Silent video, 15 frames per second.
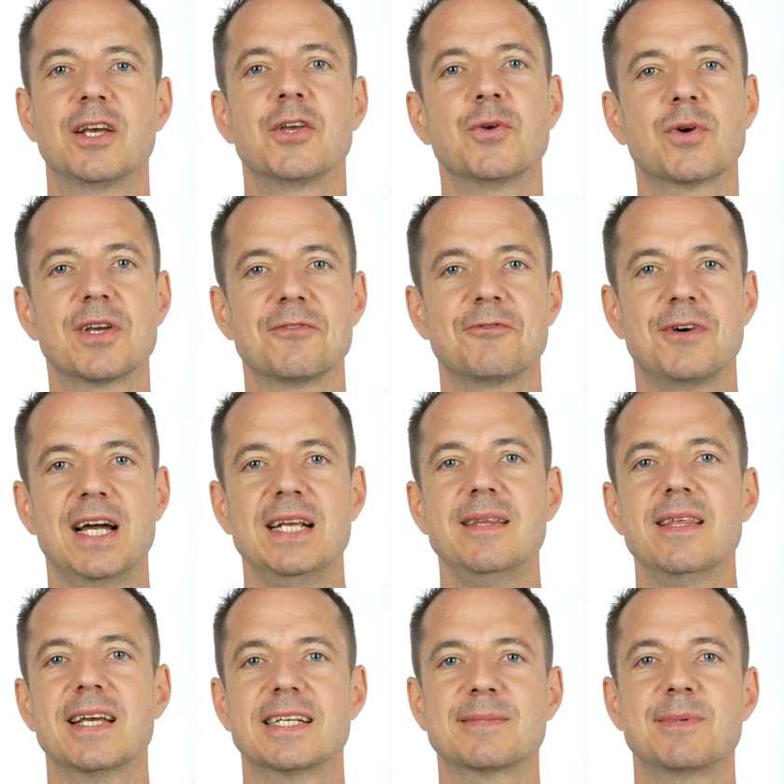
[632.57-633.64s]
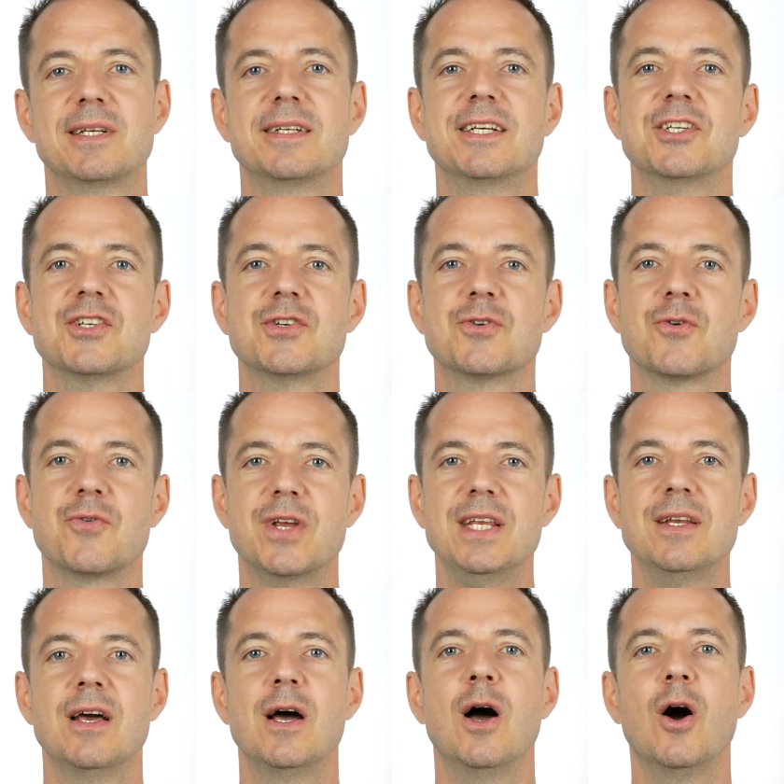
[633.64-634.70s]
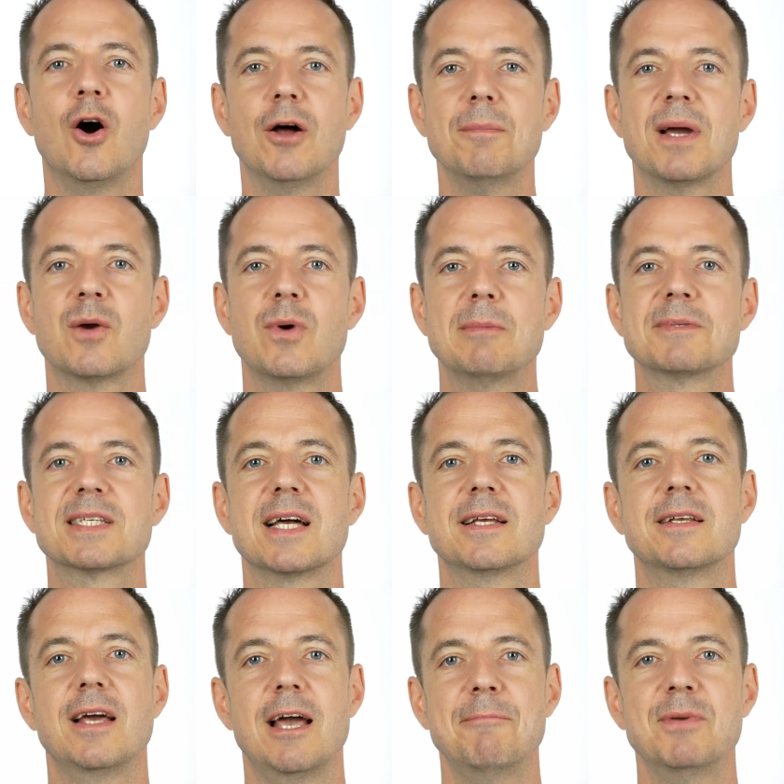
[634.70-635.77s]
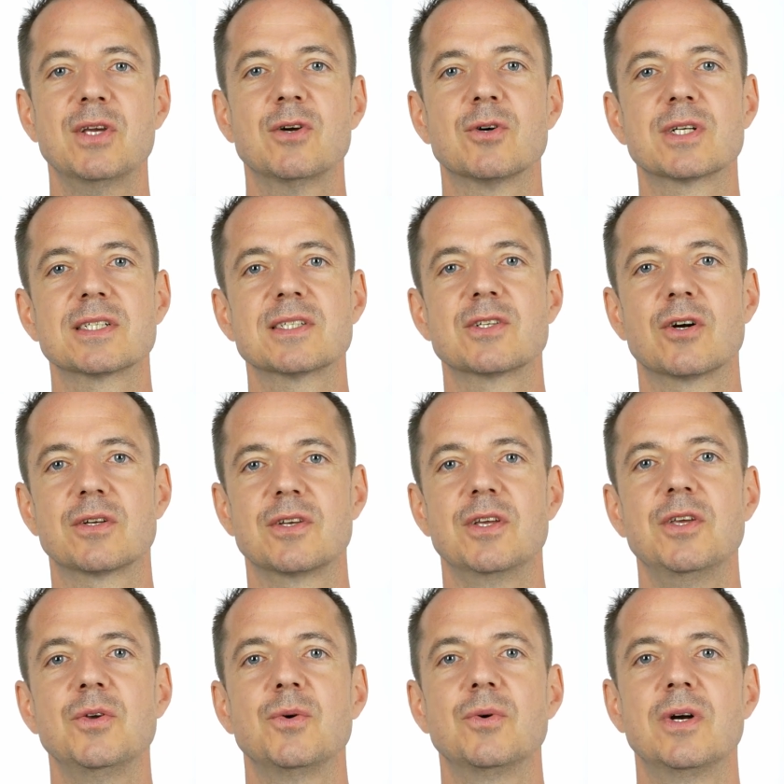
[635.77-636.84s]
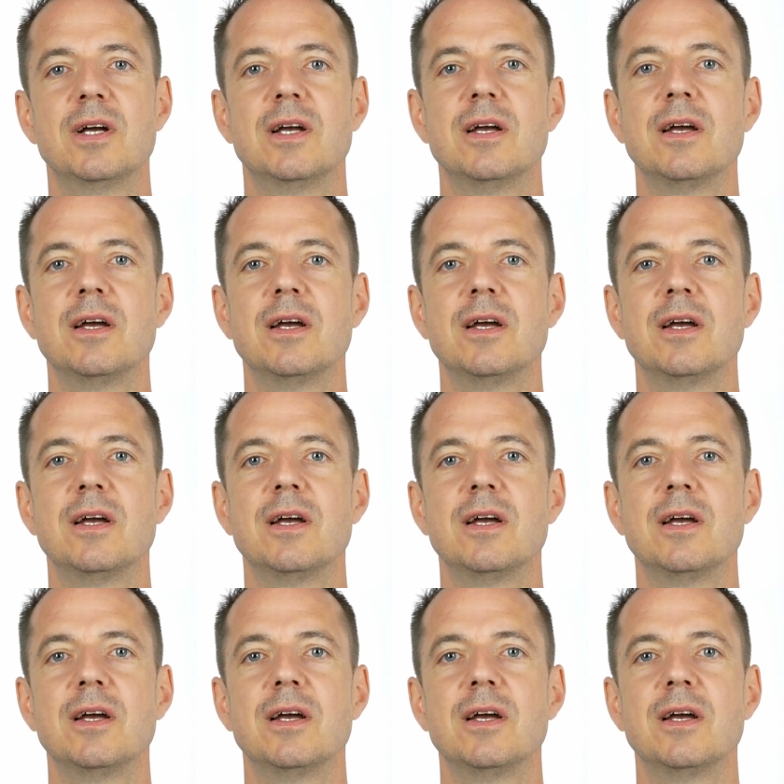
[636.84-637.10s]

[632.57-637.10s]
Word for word: You can find the explanation to read on my website happy coders dot E U.